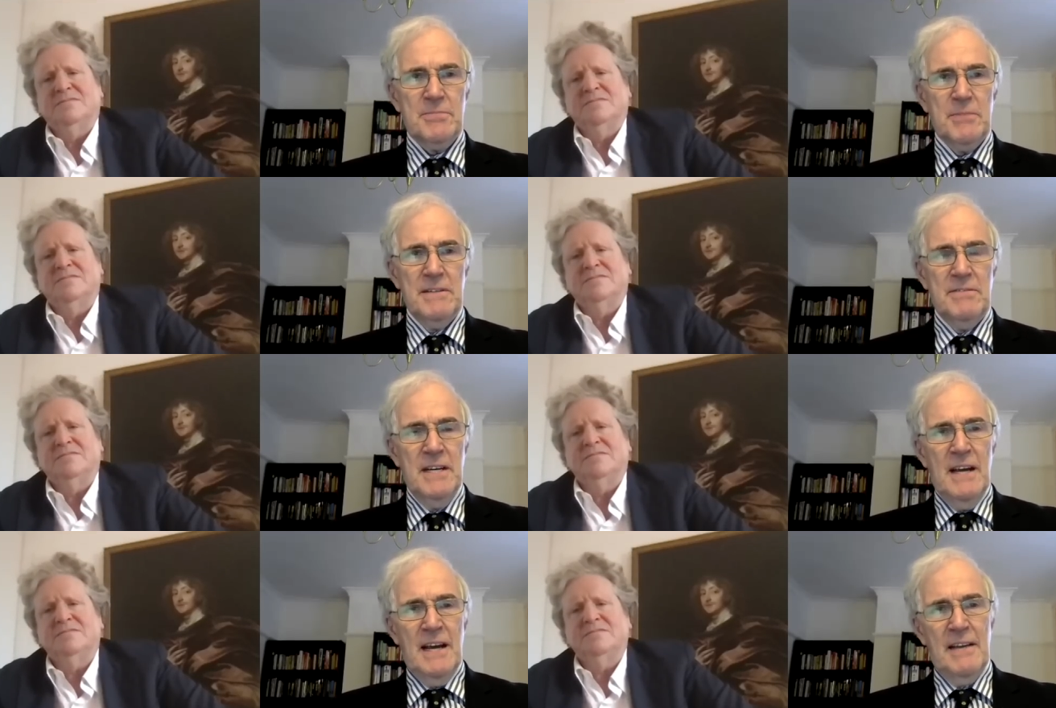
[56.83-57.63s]
Speaker 1: We've
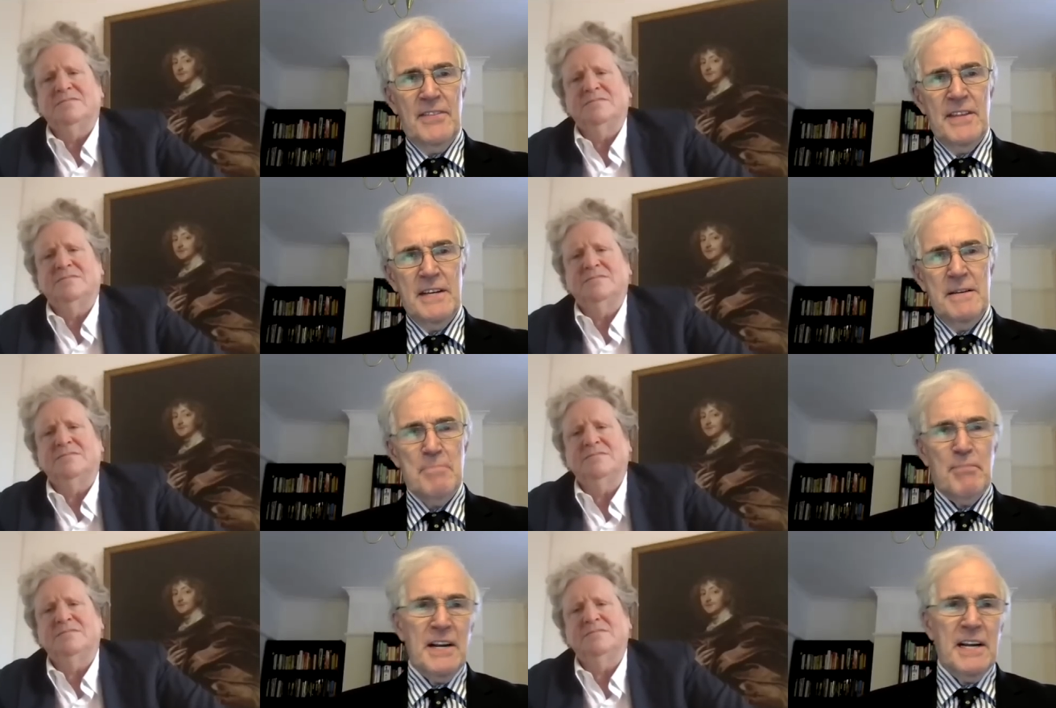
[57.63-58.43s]
had the the
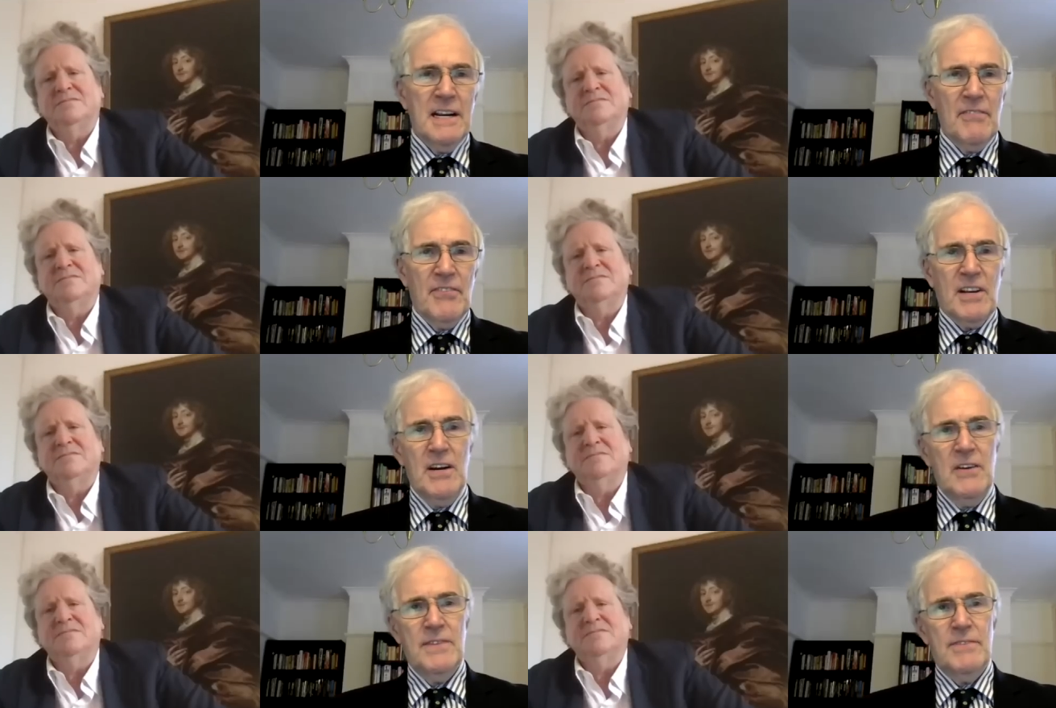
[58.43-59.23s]
breaking of the
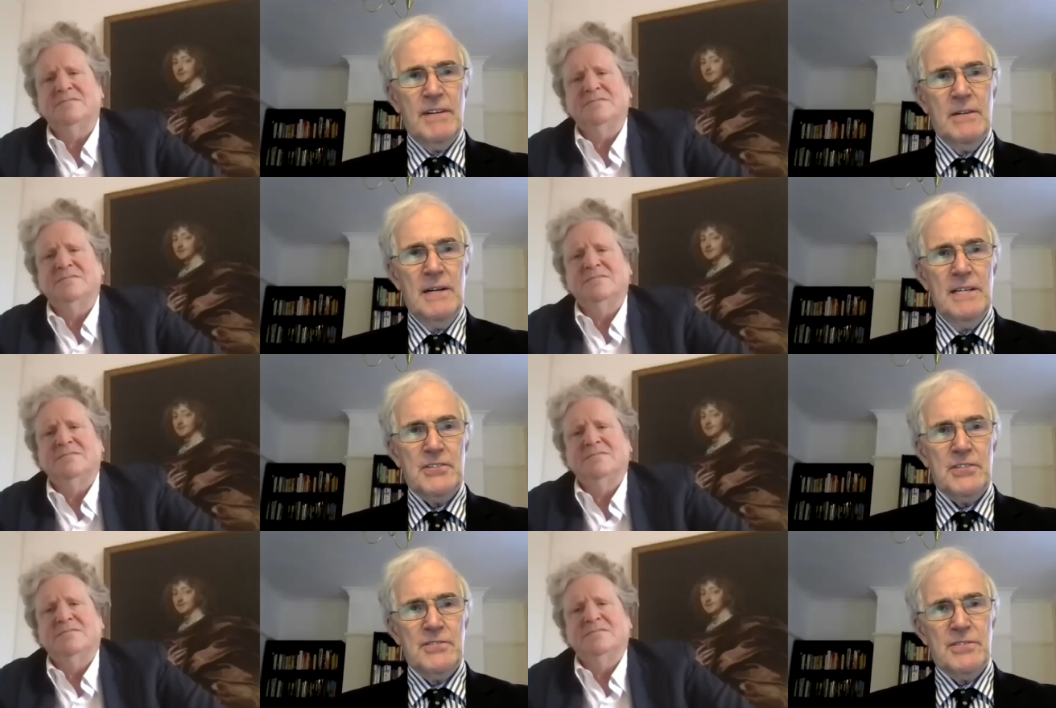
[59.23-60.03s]
COVID
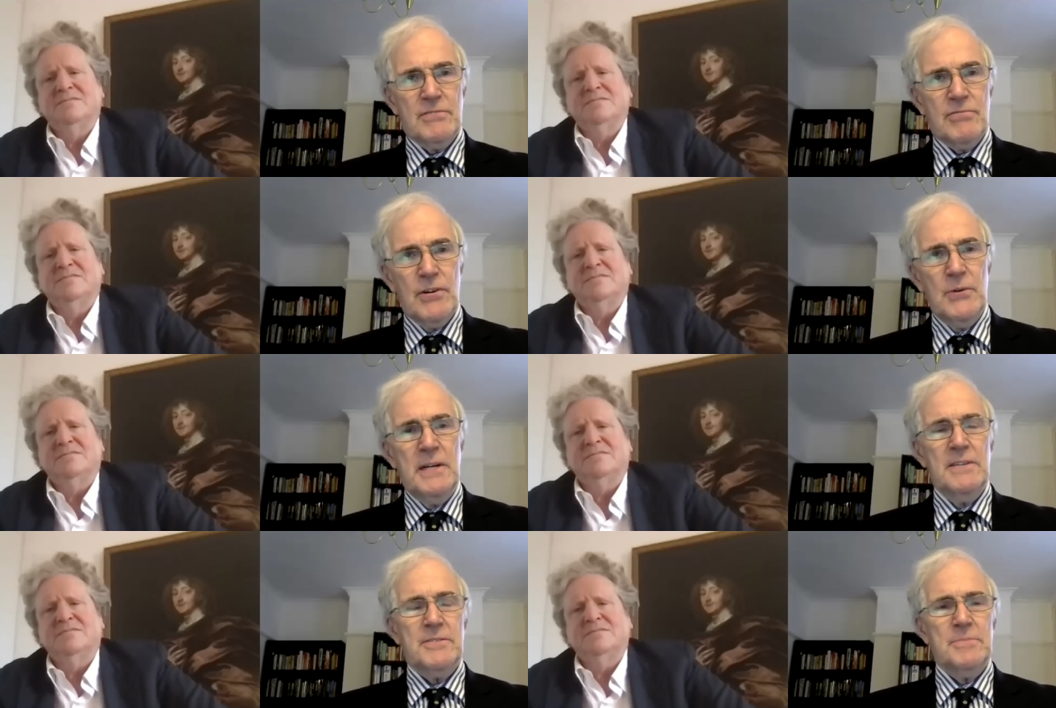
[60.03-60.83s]
regulations, the
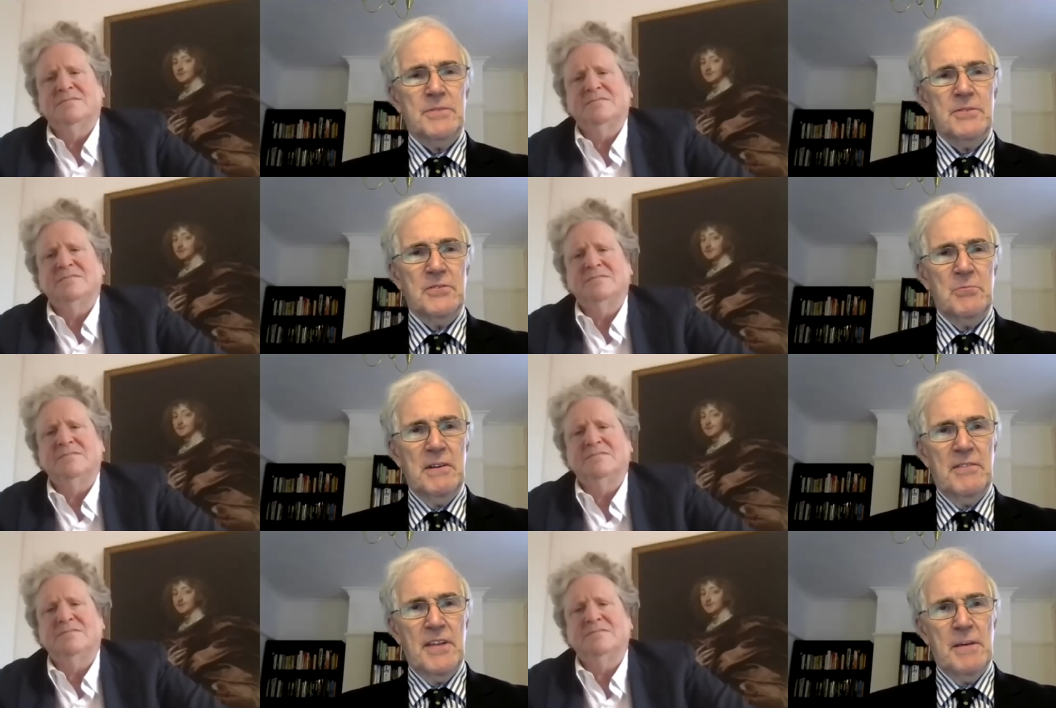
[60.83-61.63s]
cronyism to do
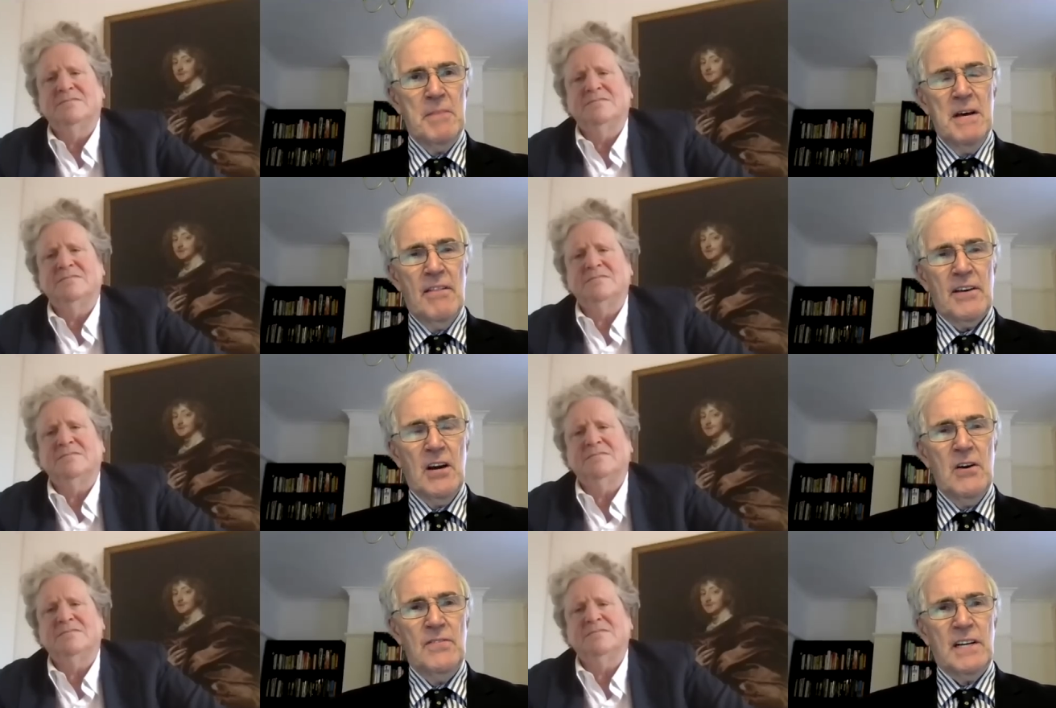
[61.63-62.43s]
with um, the
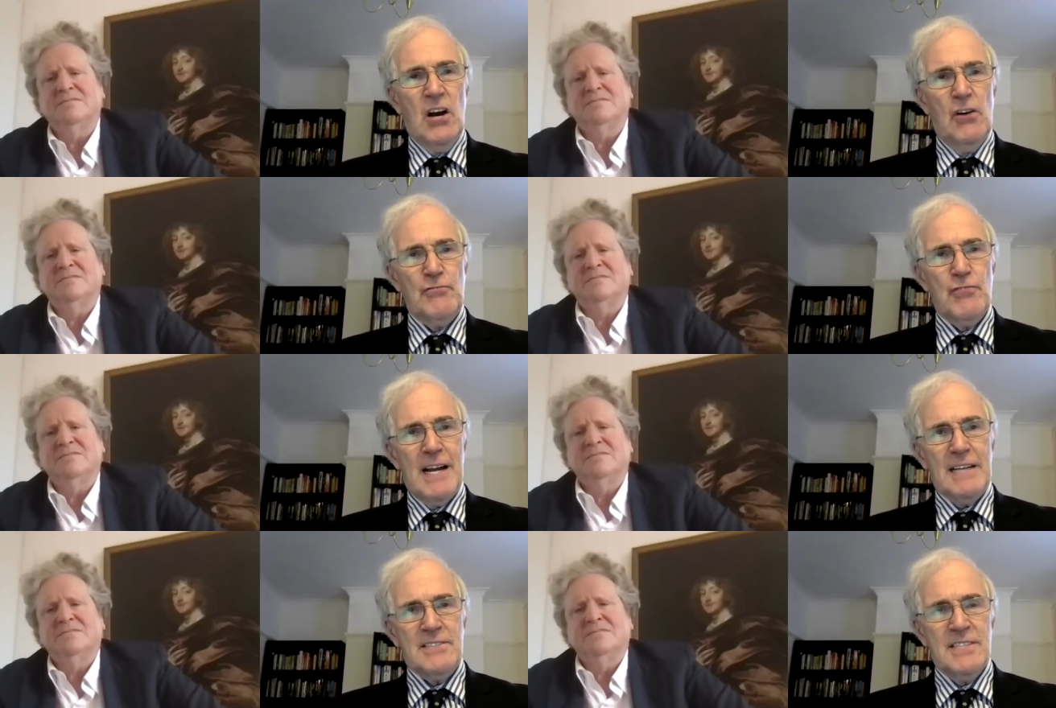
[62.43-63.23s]
COVID contracts,